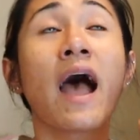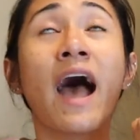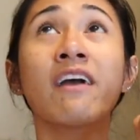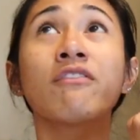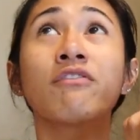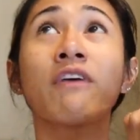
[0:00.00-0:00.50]

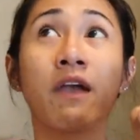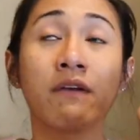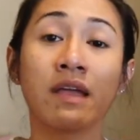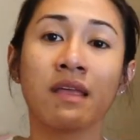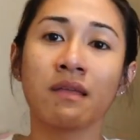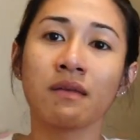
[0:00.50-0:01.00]
am
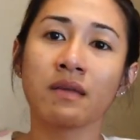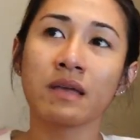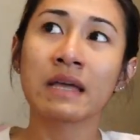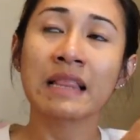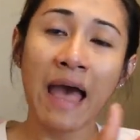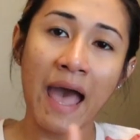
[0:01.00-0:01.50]
very
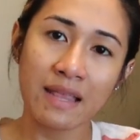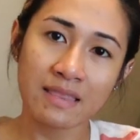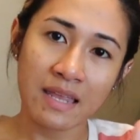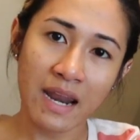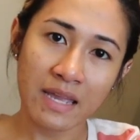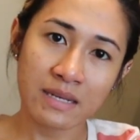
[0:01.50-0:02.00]
glad
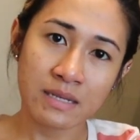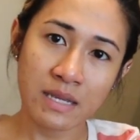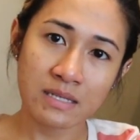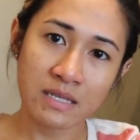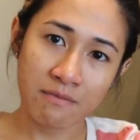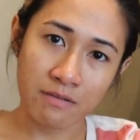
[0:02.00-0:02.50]
that I
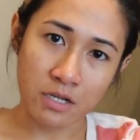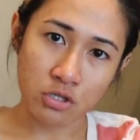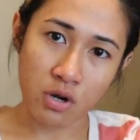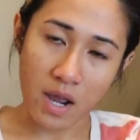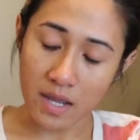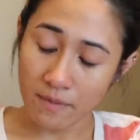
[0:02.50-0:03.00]
did give it a
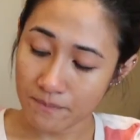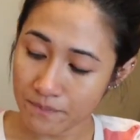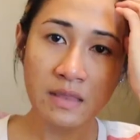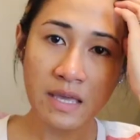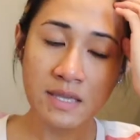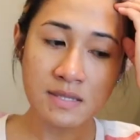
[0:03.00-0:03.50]
try.
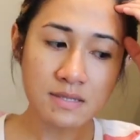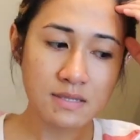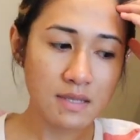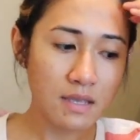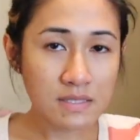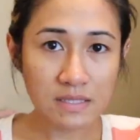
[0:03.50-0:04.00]
These
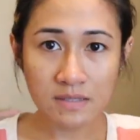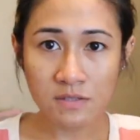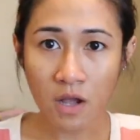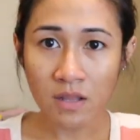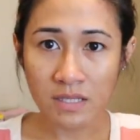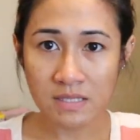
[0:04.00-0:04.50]

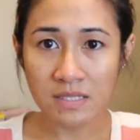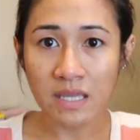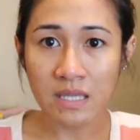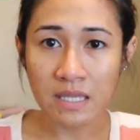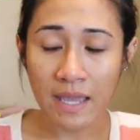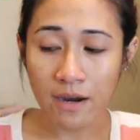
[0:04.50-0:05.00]
solid
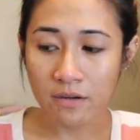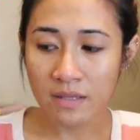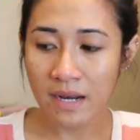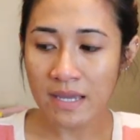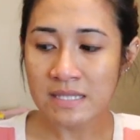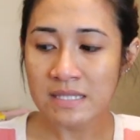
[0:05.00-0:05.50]
skincare
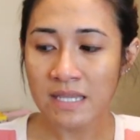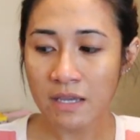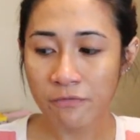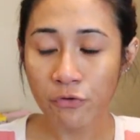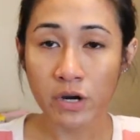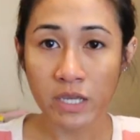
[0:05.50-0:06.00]
that I
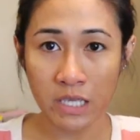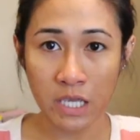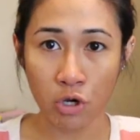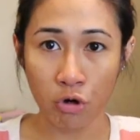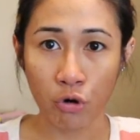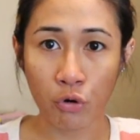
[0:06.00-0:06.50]
stick for a
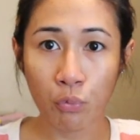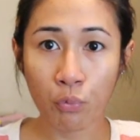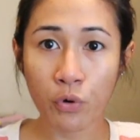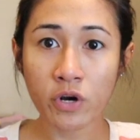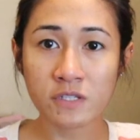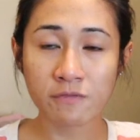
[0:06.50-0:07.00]
year
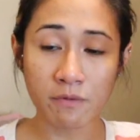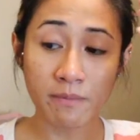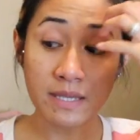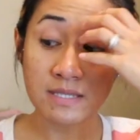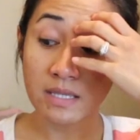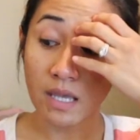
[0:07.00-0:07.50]
works for
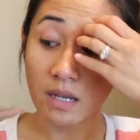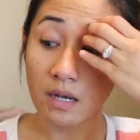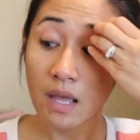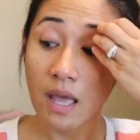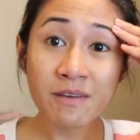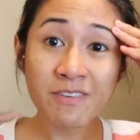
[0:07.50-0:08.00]
my skin,
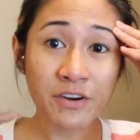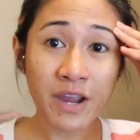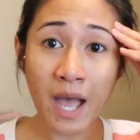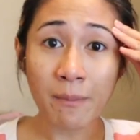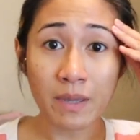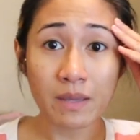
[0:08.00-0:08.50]
and I'm very
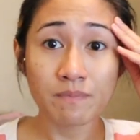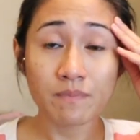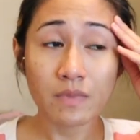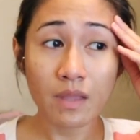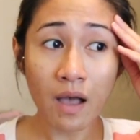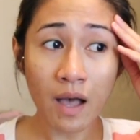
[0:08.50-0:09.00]
happy.
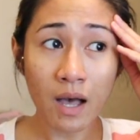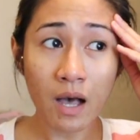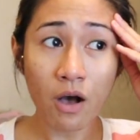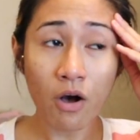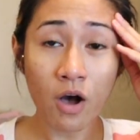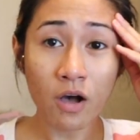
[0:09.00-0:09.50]

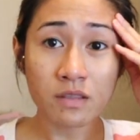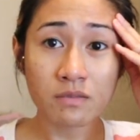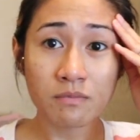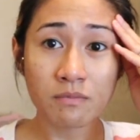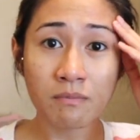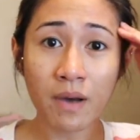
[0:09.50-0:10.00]

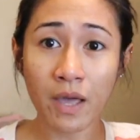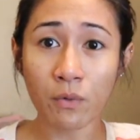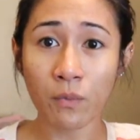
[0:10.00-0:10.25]
On my